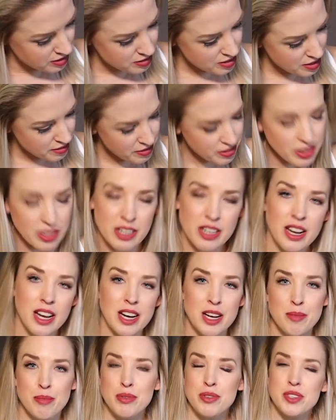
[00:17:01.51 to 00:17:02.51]
definitely
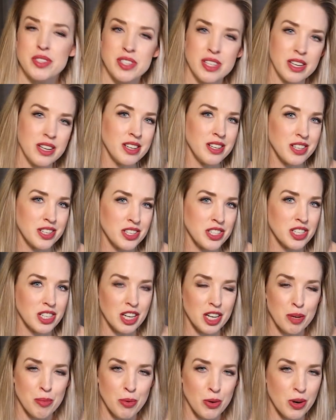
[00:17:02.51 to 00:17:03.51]
not in pristine condition
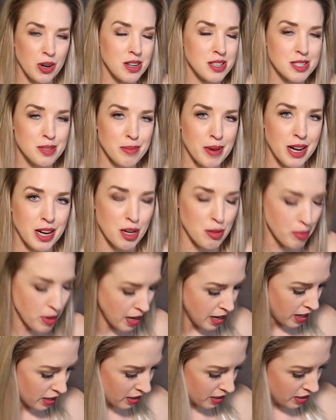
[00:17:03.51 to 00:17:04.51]
anymore. It's a painting
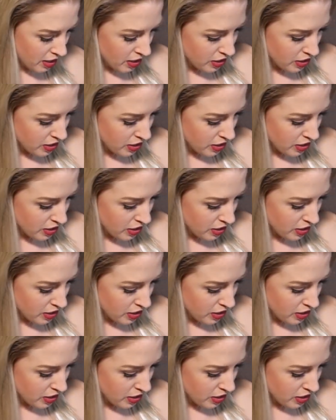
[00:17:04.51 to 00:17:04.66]
pack.